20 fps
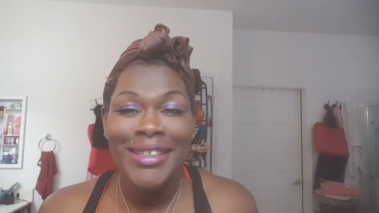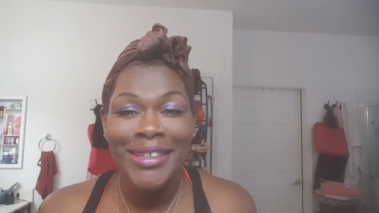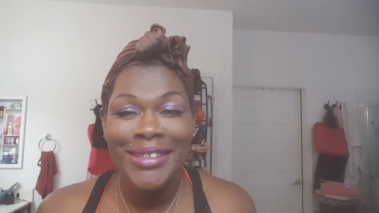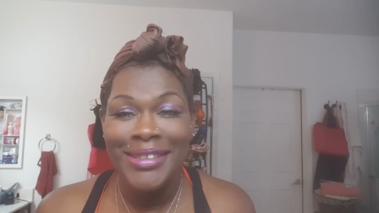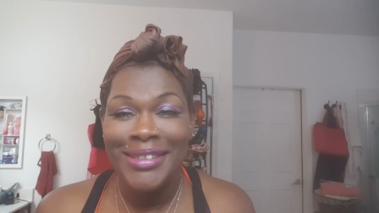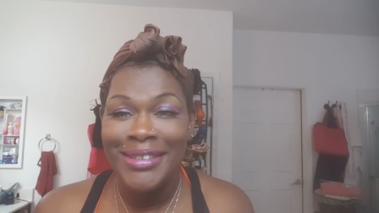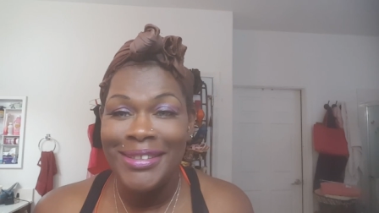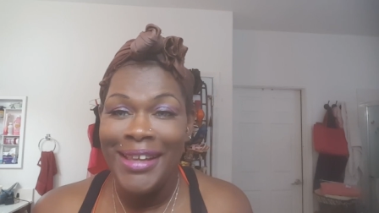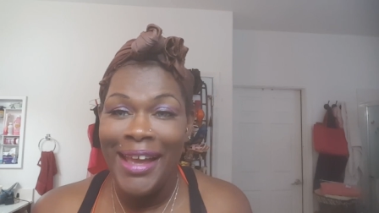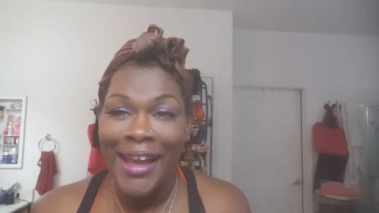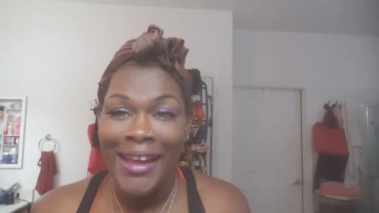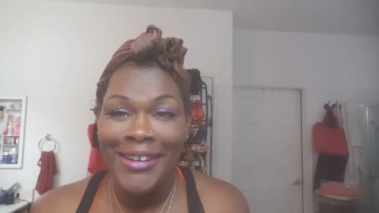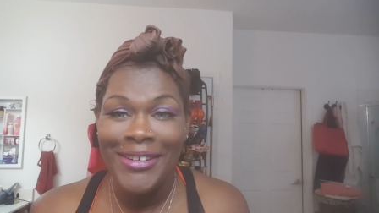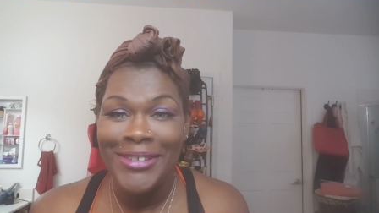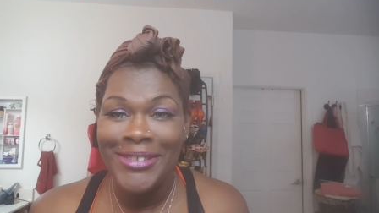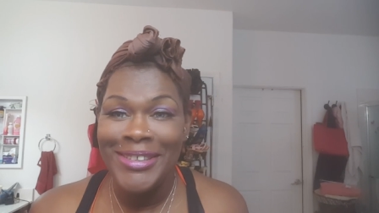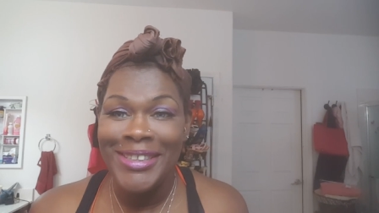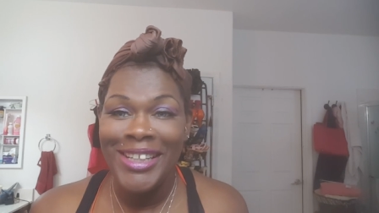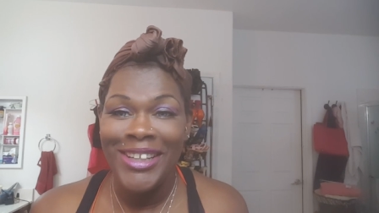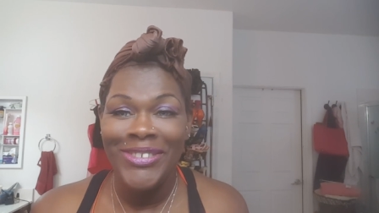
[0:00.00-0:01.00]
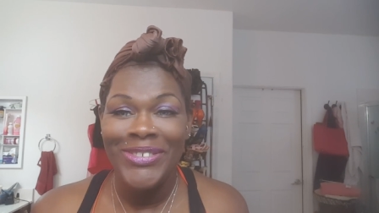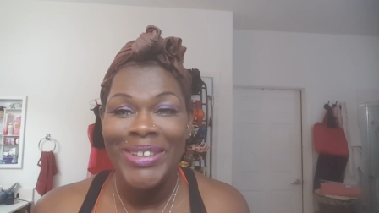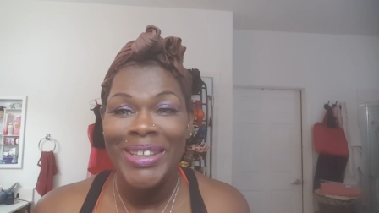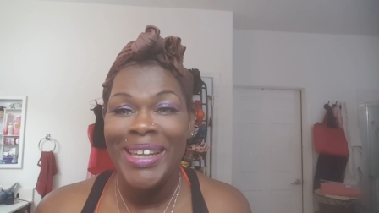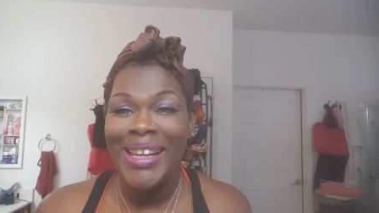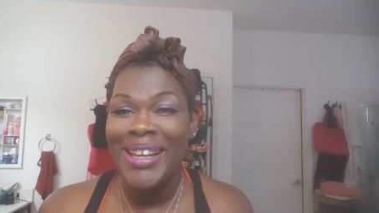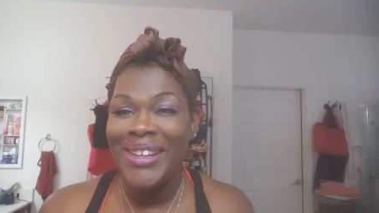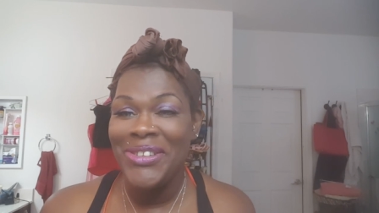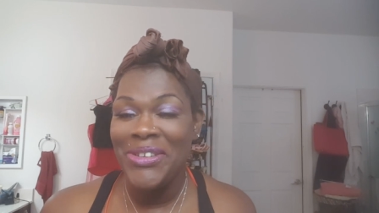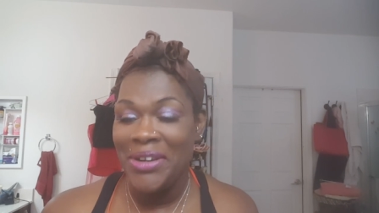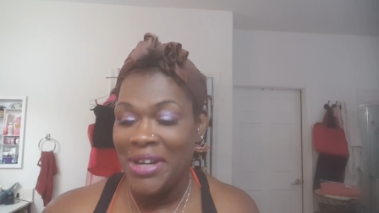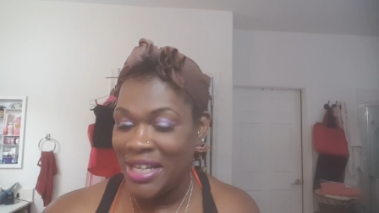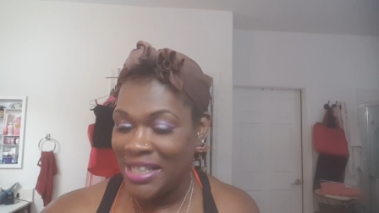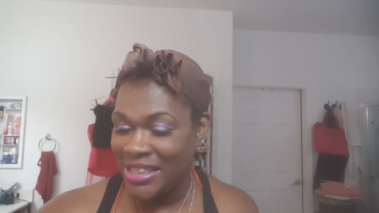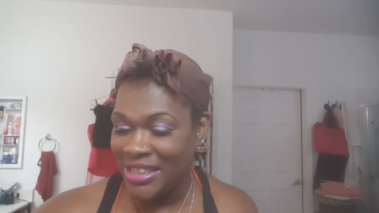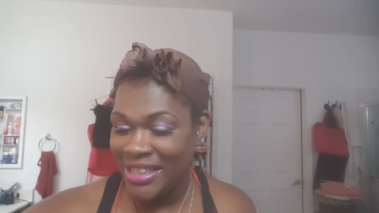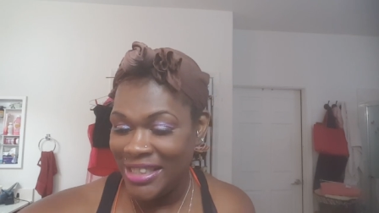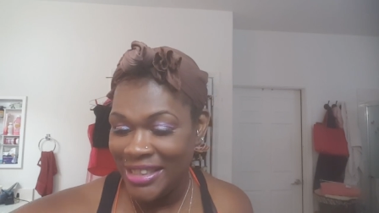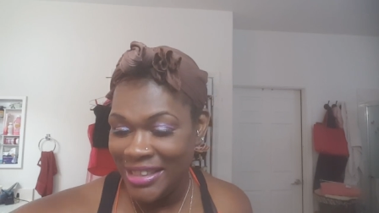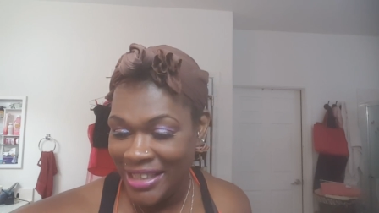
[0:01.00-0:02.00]
just got herself together
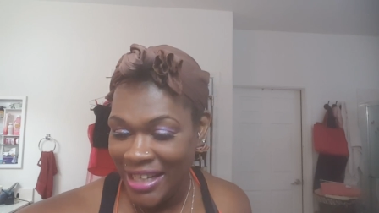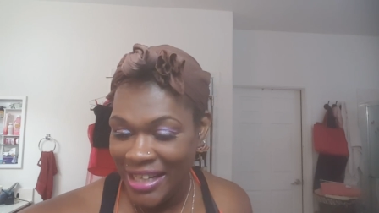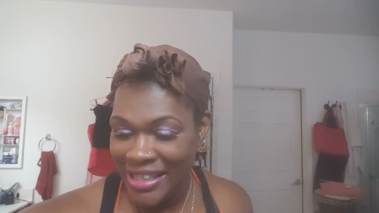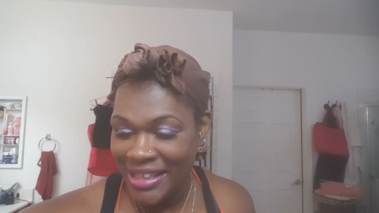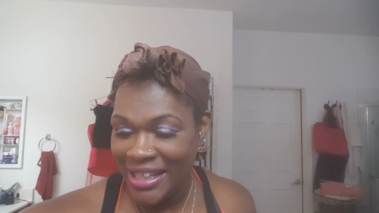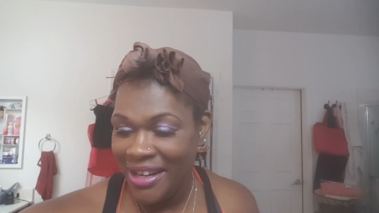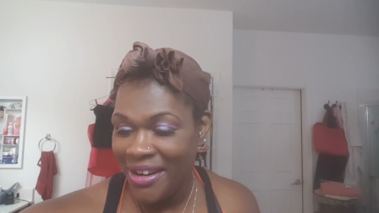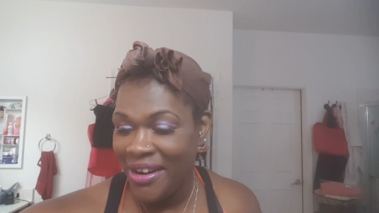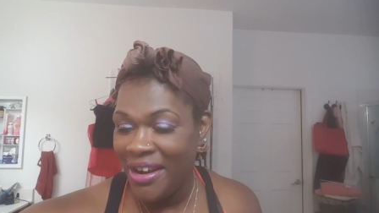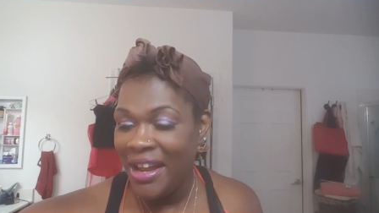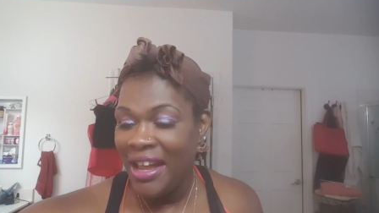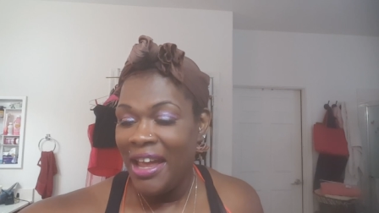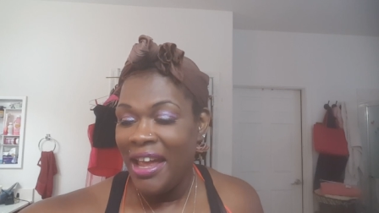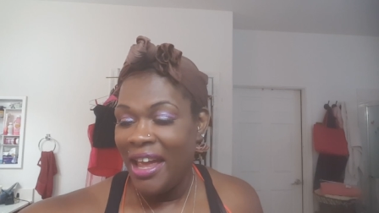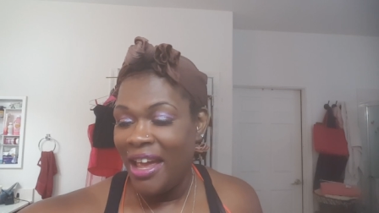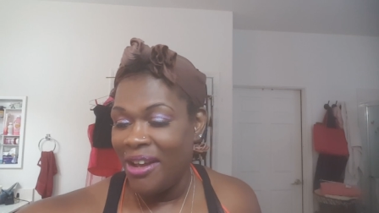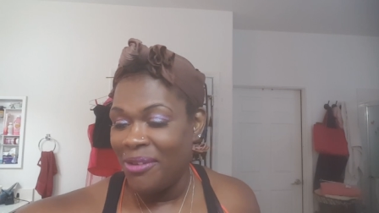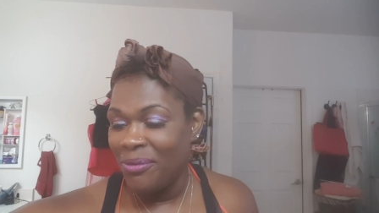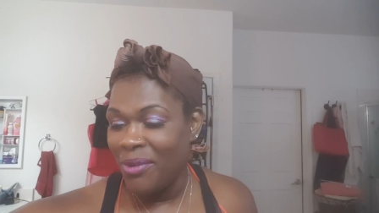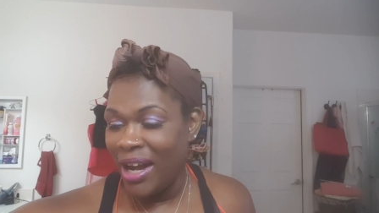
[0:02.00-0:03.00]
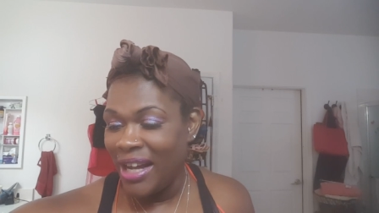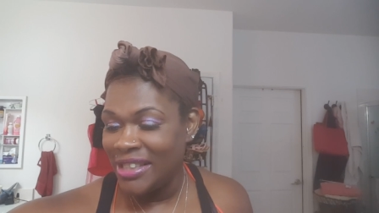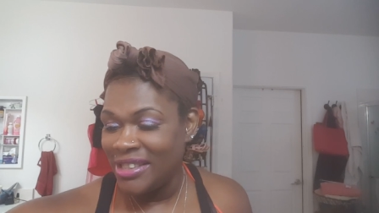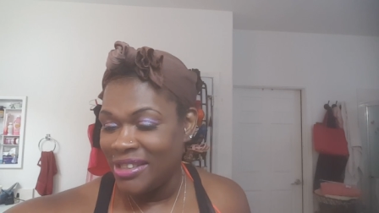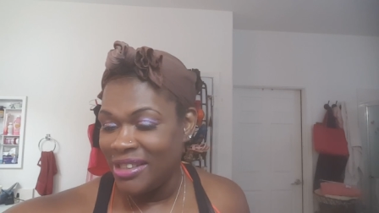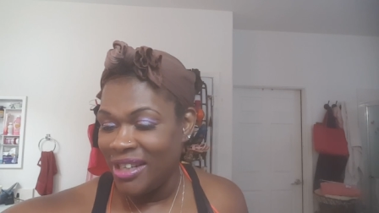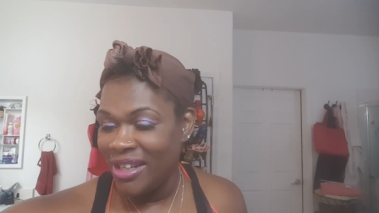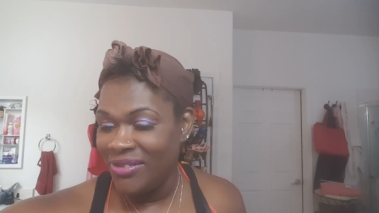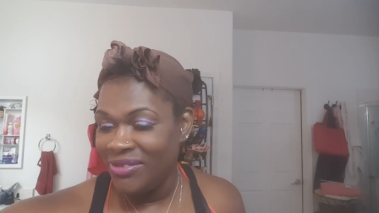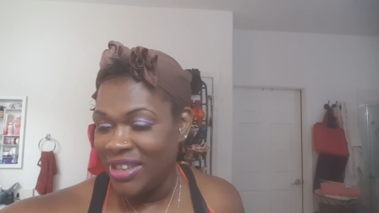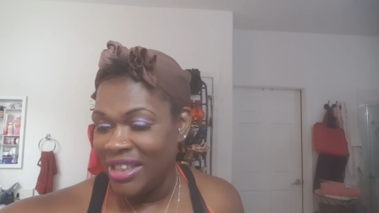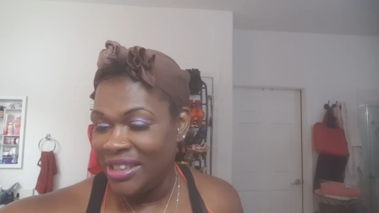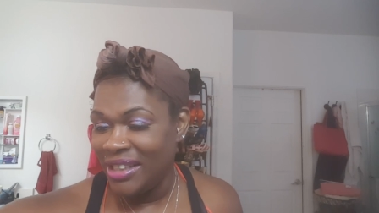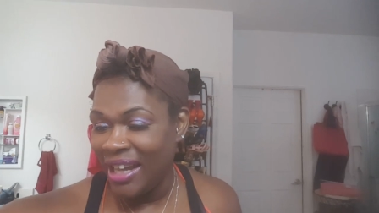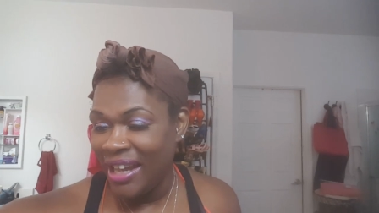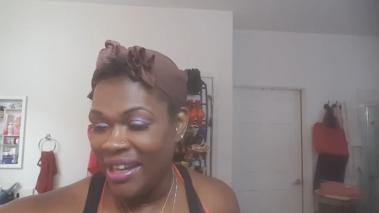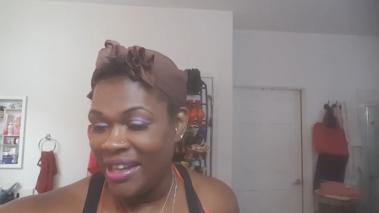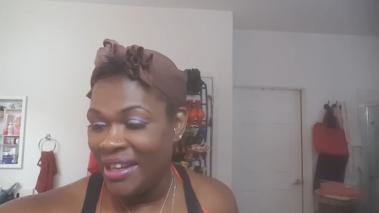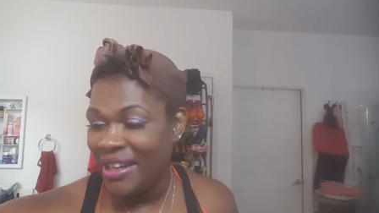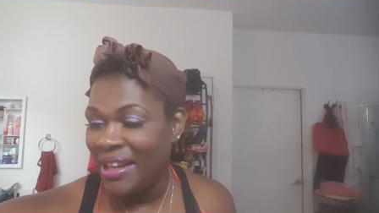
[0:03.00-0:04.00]
and she sat there and watched lovely
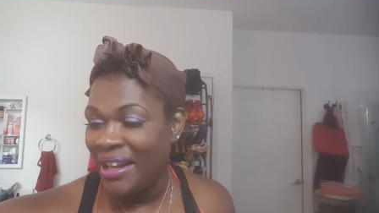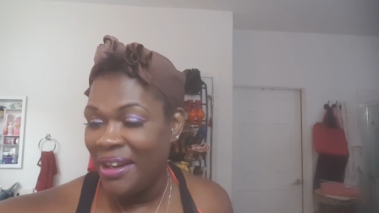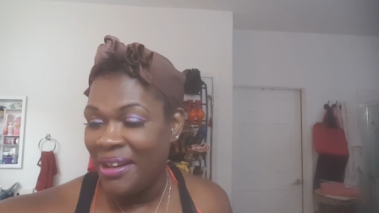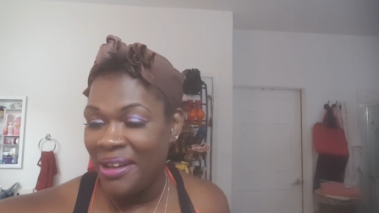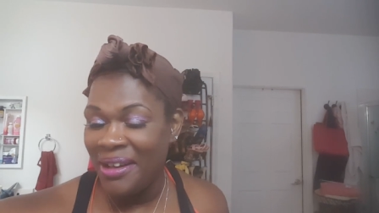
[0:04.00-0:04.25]
Leia.